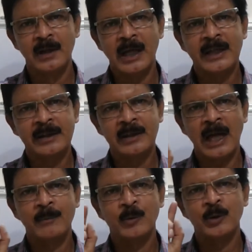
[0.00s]
And
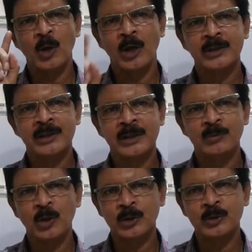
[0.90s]
I am going to order him
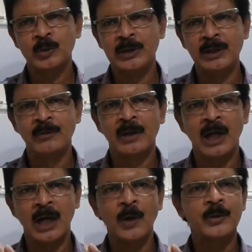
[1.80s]
not to leave her
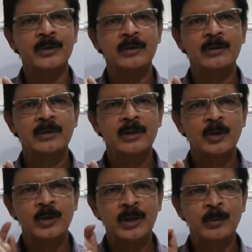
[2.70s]
out,
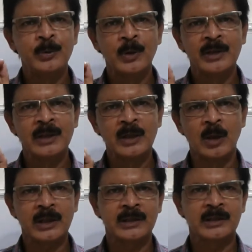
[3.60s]
to keep you under
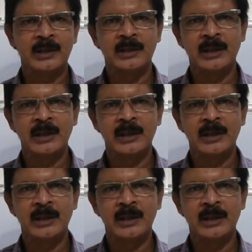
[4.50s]
lock and key.